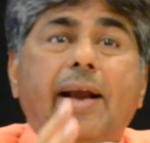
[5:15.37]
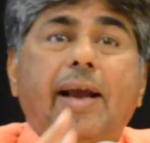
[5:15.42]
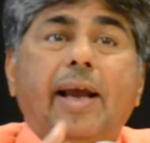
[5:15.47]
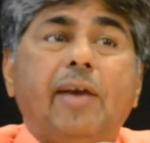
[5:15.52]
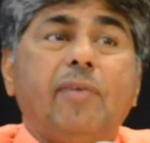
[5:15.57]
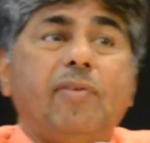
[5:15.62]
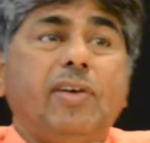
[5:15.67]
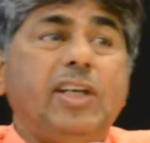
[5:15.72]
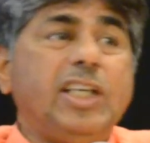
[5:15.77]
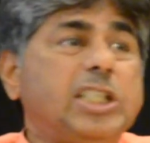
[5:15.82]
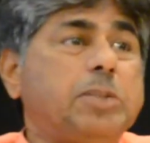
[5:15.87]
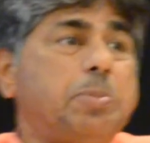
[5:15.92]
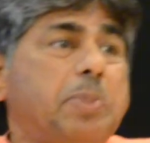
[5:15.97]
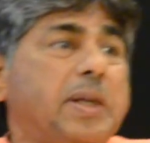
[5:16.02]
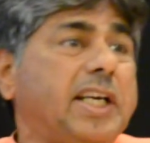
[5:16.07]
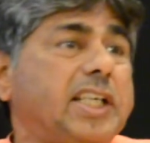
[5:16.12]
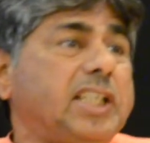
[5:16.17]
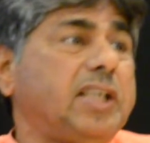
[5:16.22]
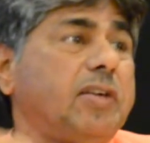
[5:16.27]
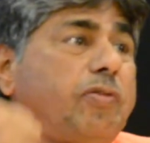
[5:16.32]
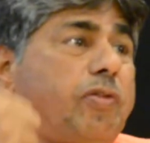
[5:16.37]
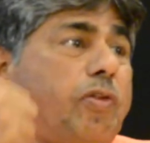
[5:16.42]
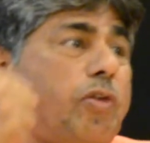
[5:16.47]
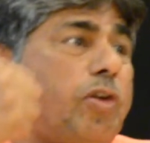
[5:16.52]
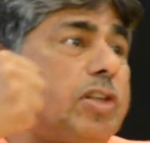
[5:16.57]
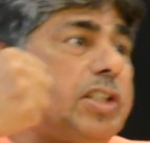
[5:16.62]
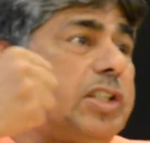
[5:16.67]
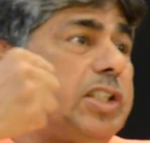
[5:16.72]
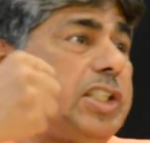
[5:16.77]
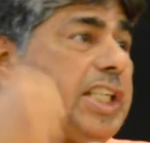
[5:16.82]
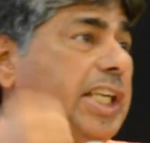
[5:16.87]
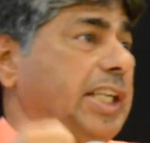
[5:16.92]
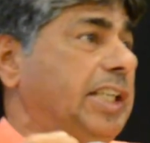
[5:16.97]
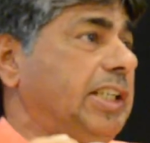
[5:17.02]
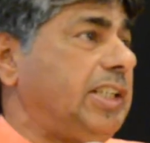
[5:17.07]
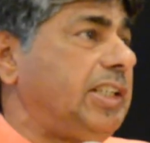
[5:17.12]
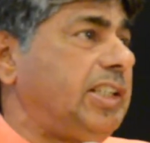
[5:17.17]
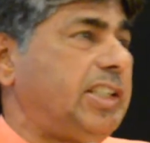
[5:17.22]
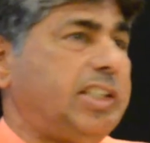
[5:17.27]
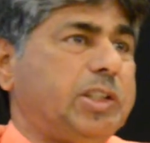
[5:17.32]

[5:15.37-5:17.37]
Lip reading: kind of an inspiration for change,